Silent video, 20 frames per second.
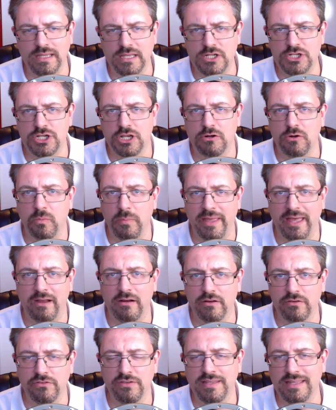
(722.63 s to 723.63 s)
in general,
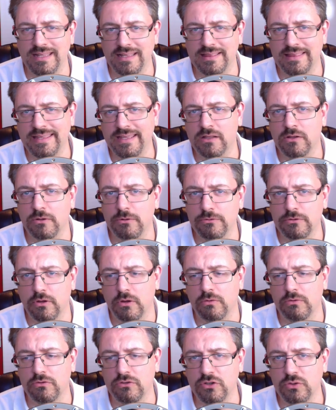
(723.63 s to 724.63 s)
piracy illegal,
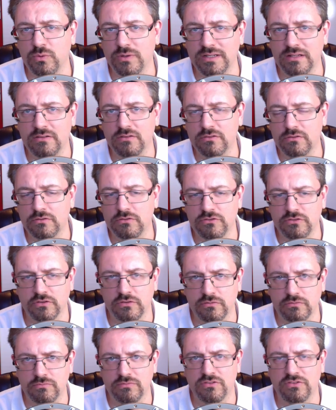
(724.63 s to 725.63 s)
don't do it
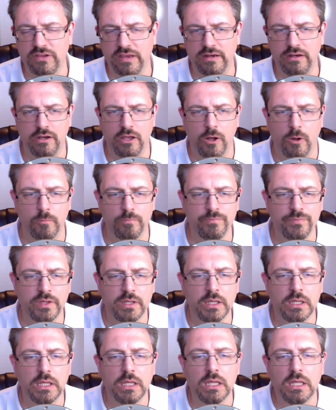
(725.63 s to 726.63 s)
just say no.
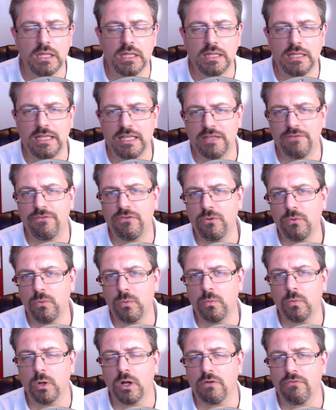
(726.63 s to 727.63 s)
If you
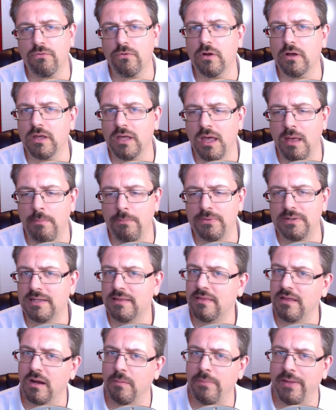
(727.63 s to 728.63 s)
work for a company
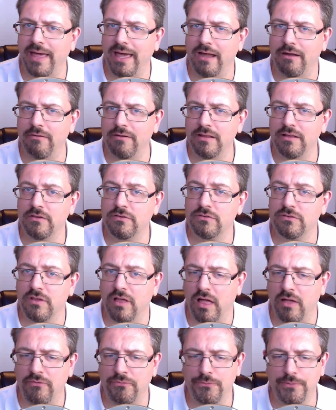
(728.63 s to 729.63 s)
and they're pirating
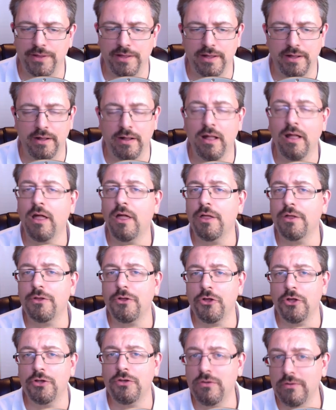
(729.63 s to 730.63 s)
software,
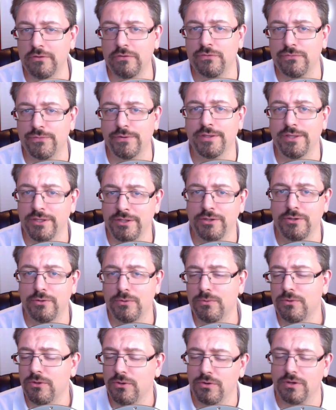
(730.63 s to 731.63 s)
good news for
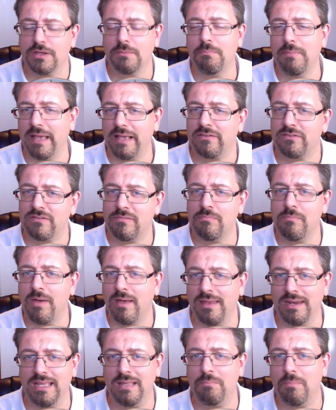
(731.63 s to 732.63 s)
you, you can make some
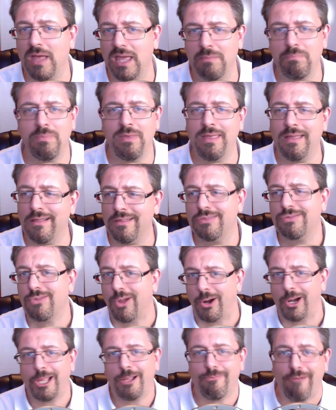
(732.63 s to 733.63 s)
money by being a
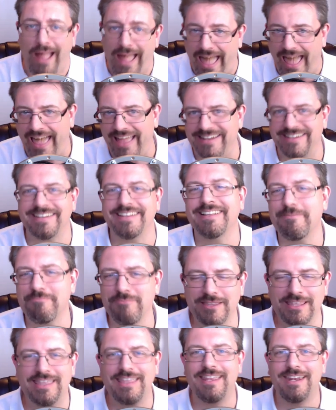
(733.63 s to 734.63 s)
dirty rat. I'm
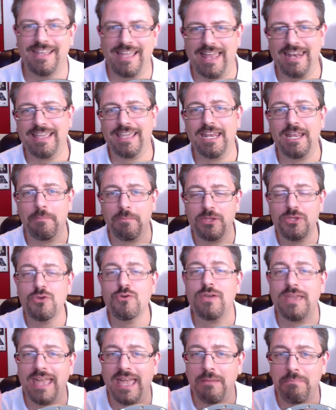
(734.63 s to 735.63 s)
kidding, kind of kidding, but
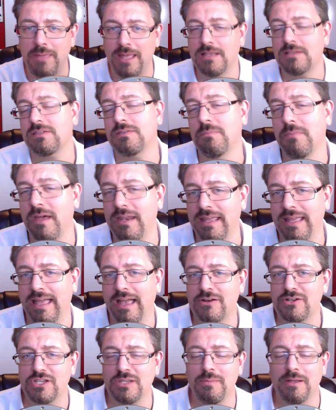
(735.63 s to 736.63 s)
you can make some money
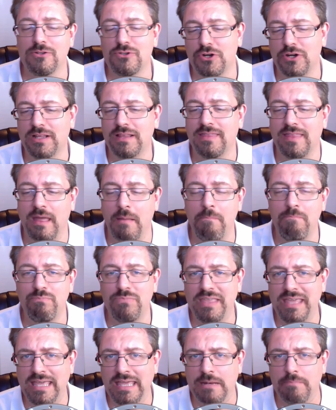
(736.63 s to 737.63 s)
actually by turning them
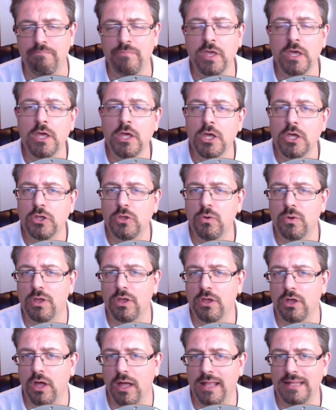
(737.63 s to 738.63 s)
in. You
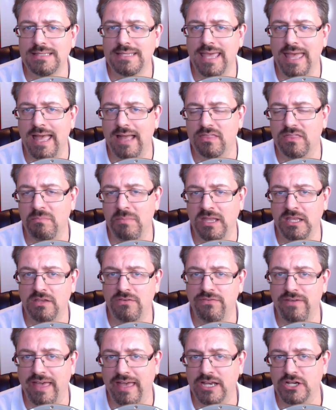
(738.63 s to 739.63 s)
can contact the
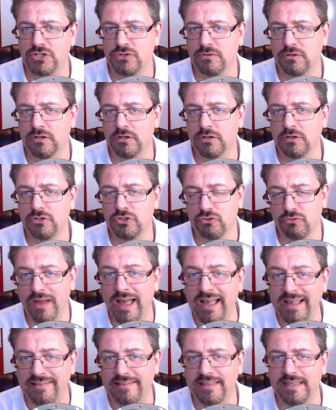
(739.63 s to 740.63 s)
manufacturer
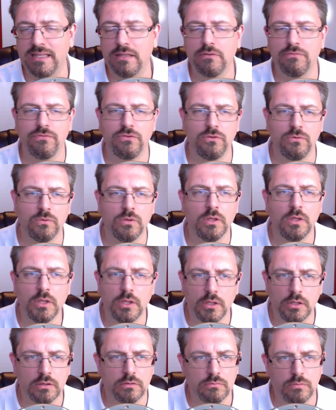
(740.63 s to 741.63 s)
directly if you
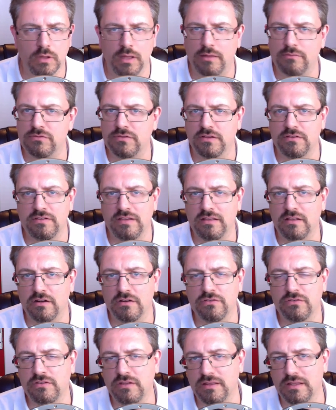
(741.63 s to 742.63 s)
uh, so let's say they're
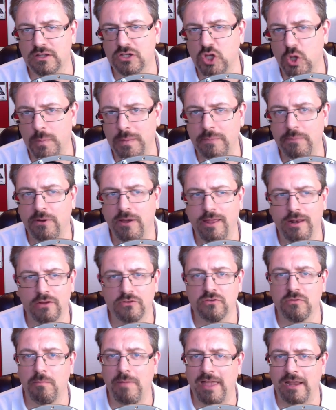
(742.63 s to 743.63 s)
stealing Adobe
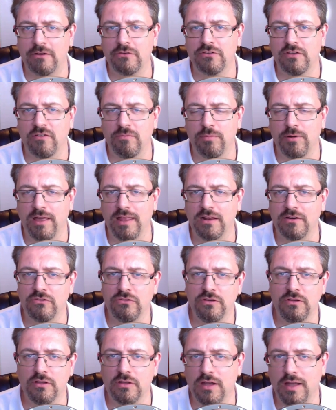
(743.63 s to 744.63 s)
products or Microsoft products,
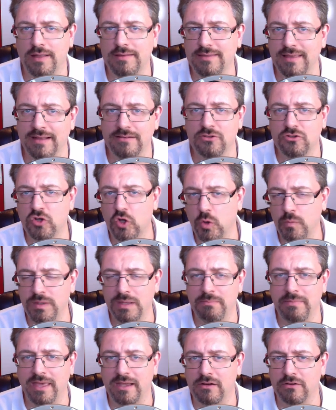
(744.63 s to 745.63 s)
you can contact Adobe
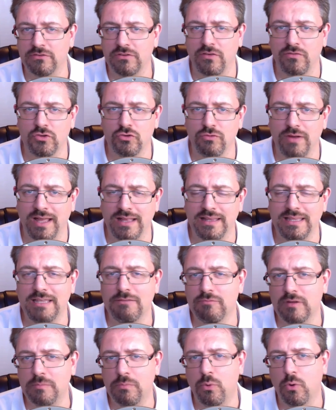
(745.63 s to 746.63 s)
and Microsoft directly
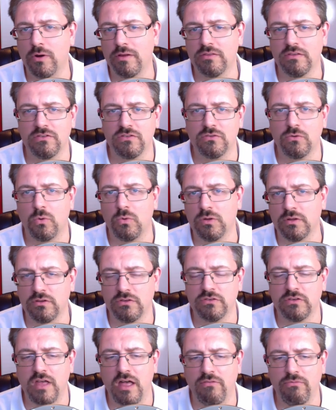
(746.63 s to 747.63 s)
and report the stolen
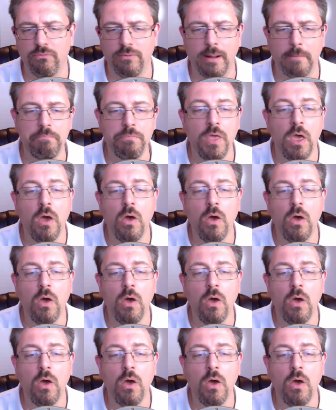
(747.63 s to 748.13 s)
software.